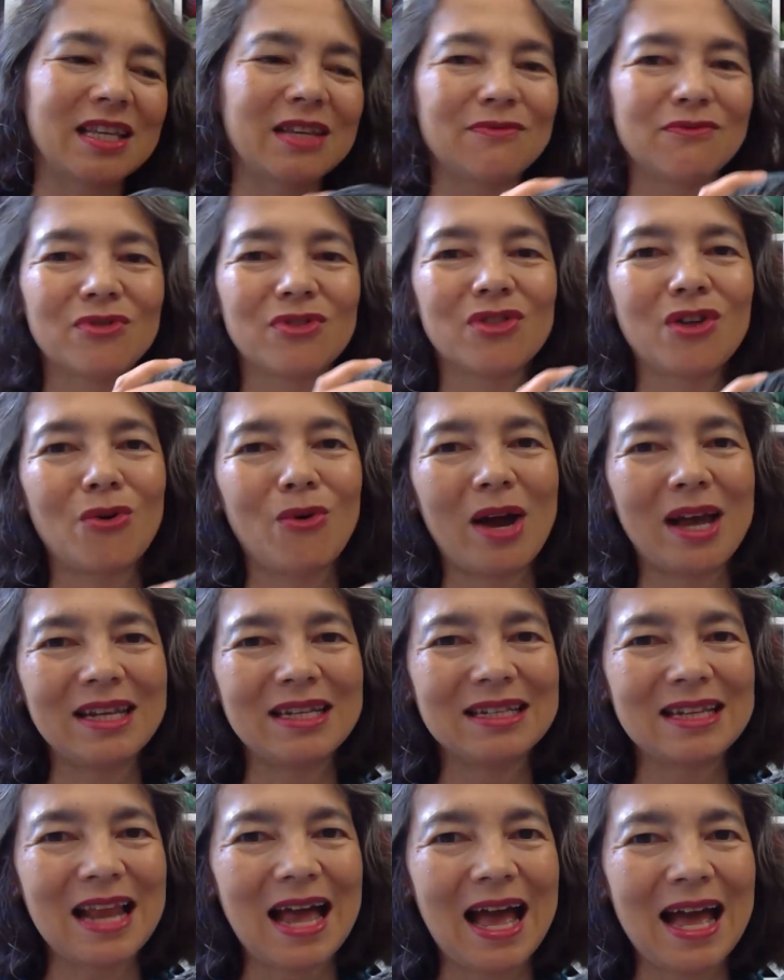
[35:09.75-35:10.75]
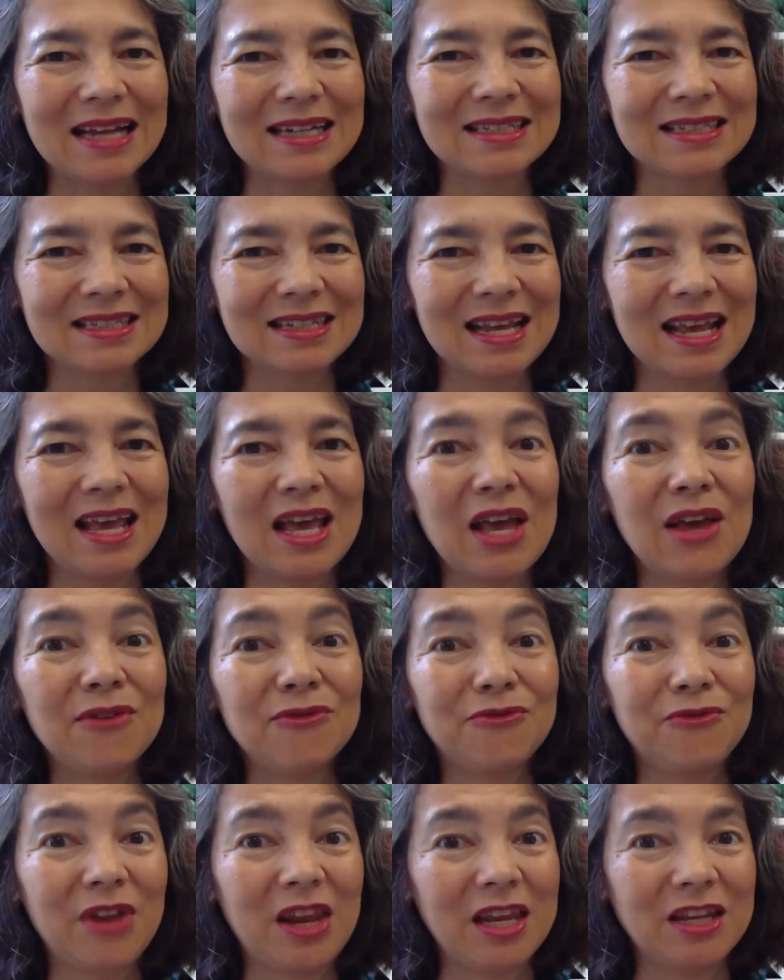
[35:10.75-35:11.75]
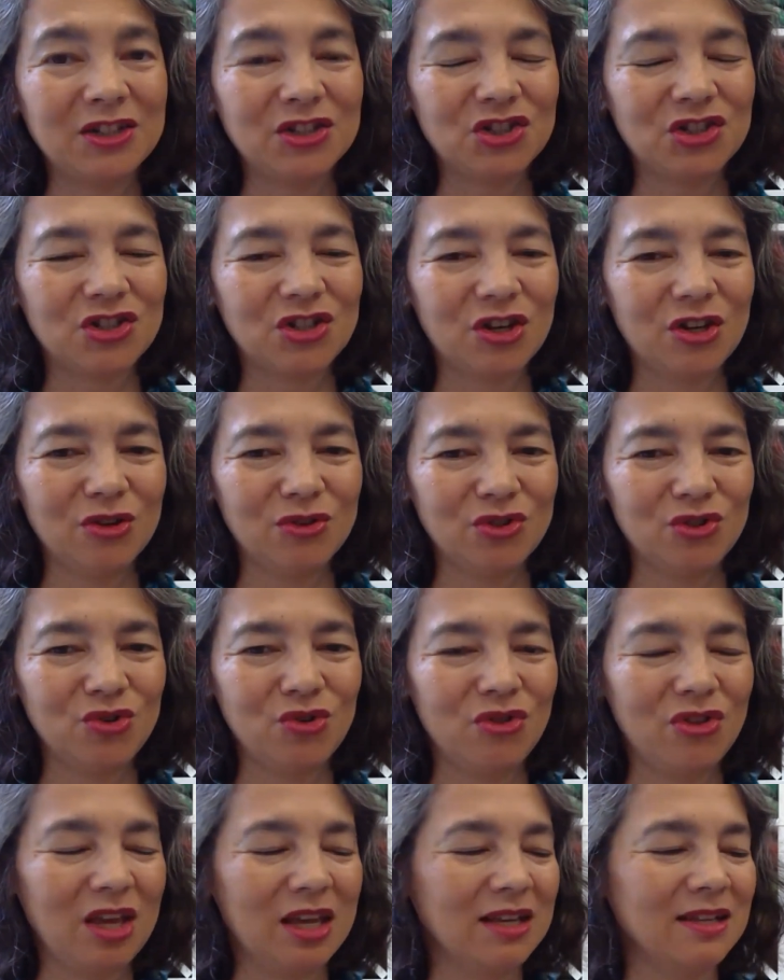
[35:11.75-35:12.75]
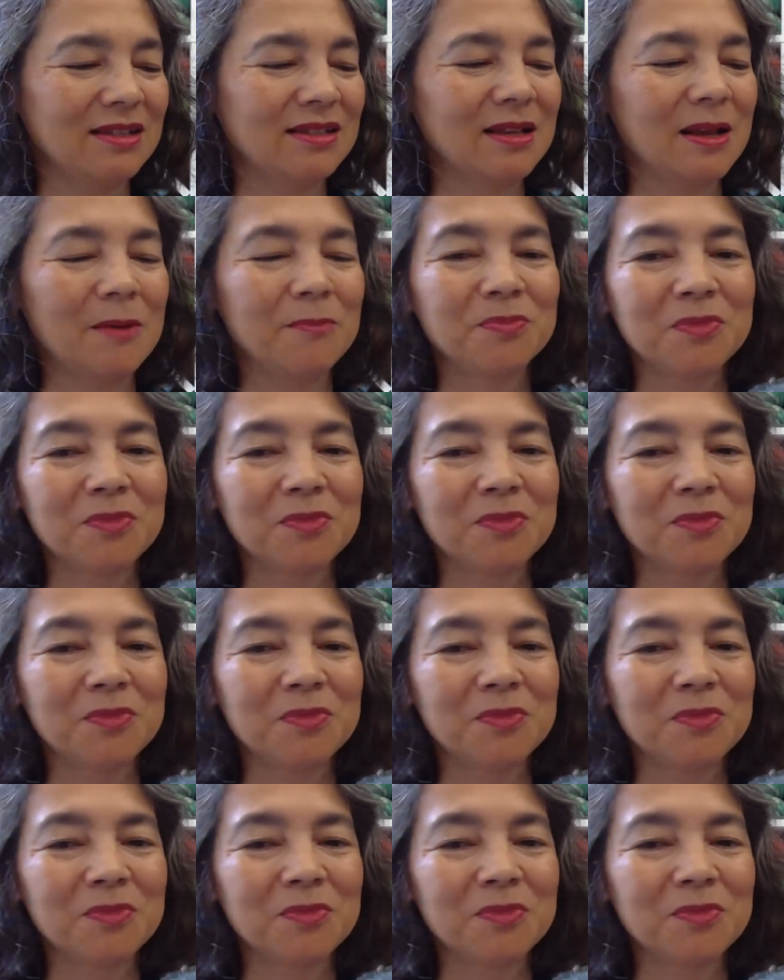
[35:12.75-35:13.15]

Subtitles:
even though I hadn't finished 2 things.